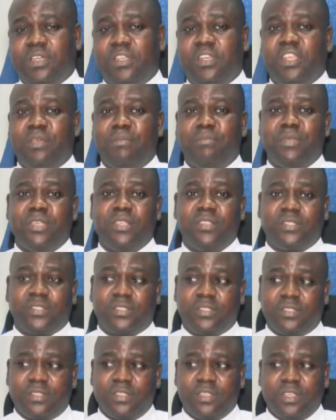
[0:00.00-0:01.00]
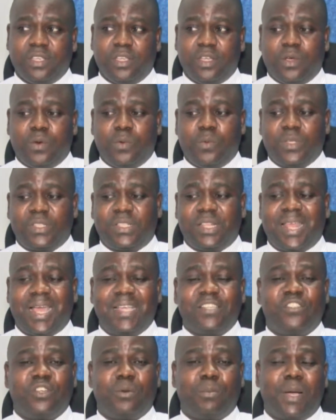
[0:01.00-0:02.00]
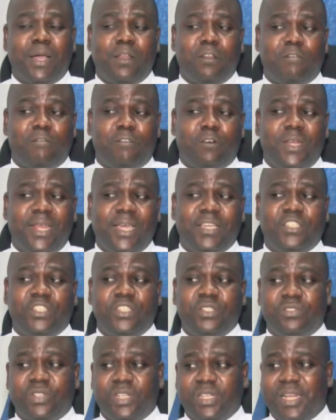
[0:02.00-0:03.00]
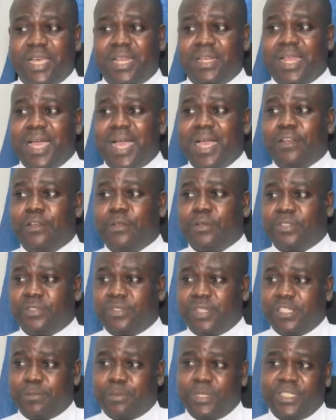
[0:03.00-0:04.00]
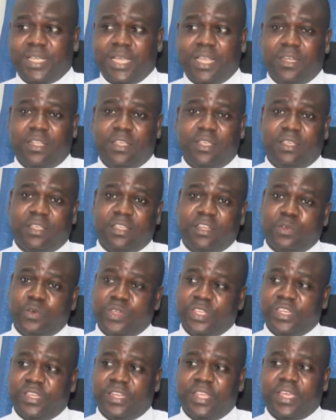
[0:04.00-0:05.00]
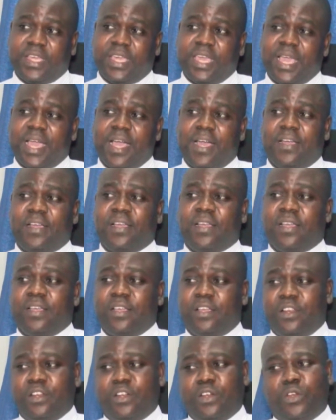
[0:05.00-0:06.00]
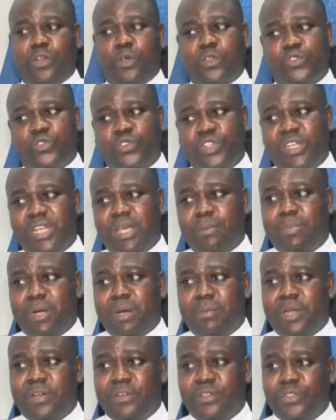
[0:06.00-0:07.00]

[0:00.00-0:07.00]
They mix with large number of other children and adults, especially in daycare, nursery and primary